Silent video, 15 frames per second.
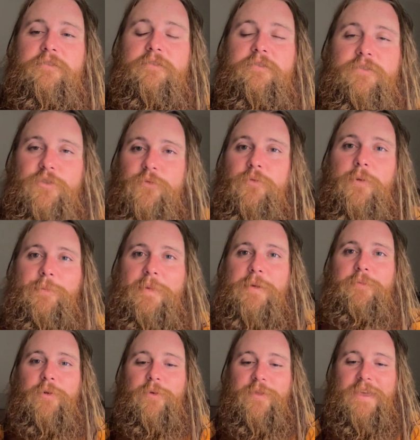to
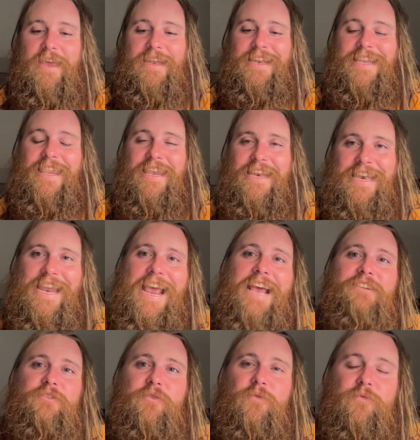remember that the
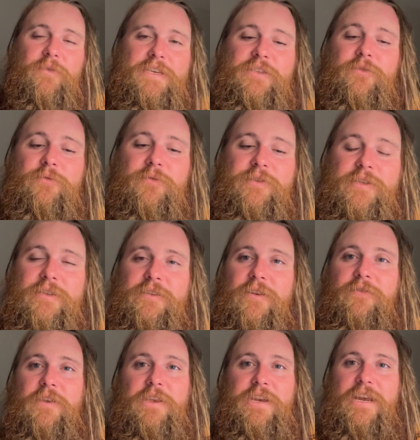natural resources of
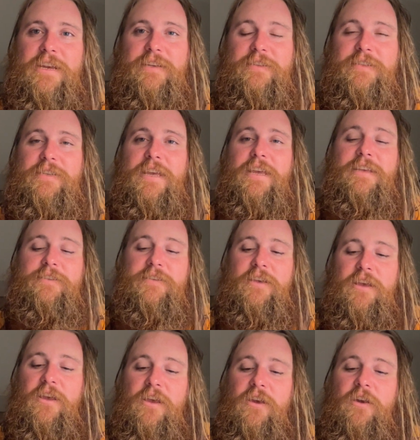the United States
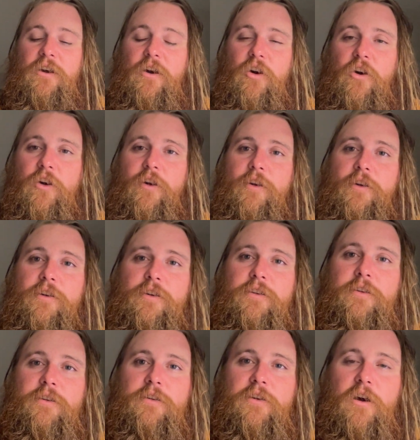are
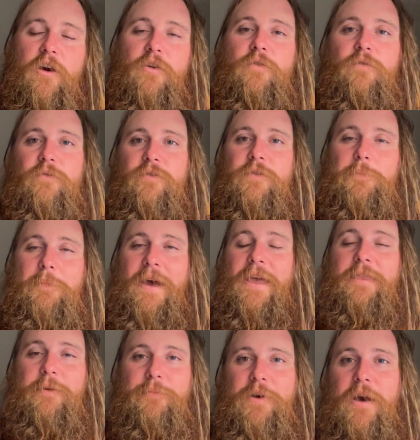owned by
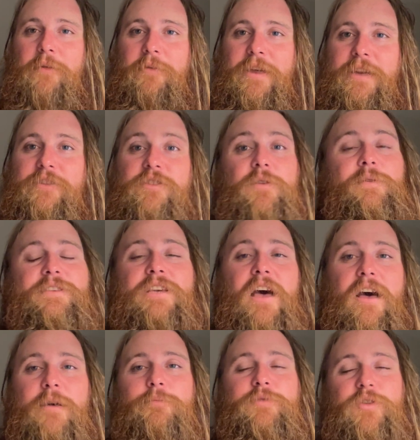the public. So it's
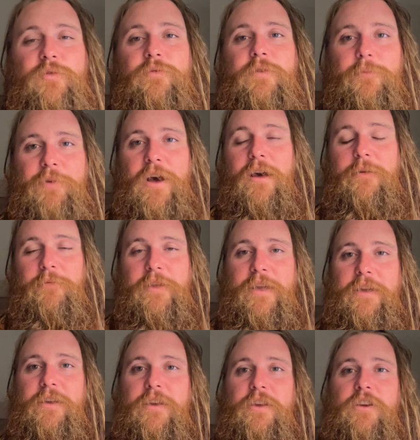up to the
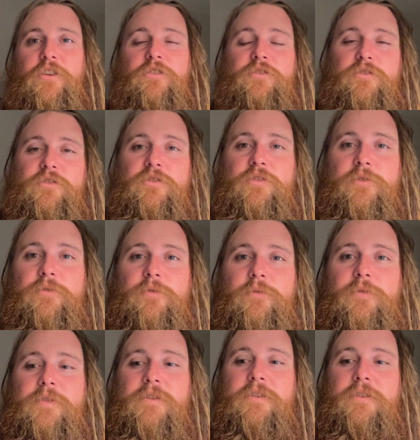public to